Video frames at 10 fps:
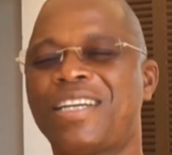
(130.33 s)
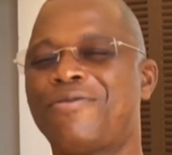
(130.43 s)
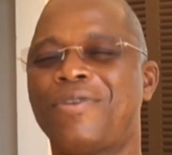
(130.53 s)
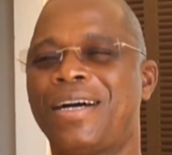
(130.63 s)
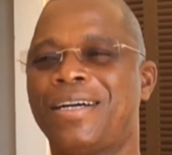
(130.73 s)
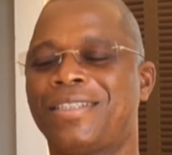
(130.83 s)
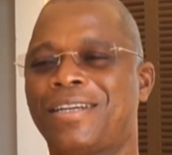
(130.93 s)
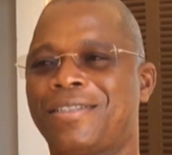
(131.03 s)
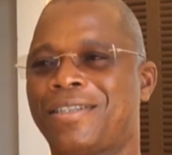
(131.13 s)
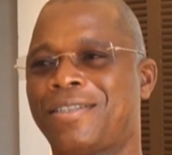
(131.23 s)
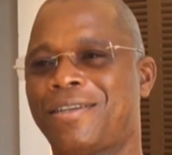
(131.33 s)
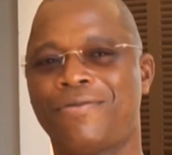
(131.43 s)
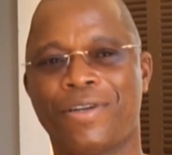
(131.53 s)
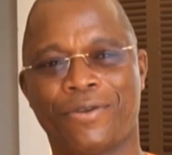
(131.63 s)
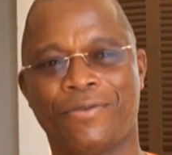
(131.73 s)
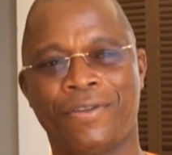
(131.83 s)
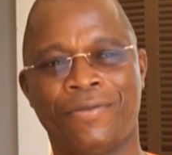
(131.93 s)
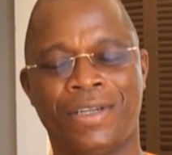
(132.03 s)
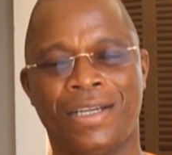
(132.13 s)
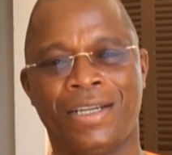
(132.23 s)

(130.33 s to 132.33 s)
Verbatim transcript: that I don't want to relive.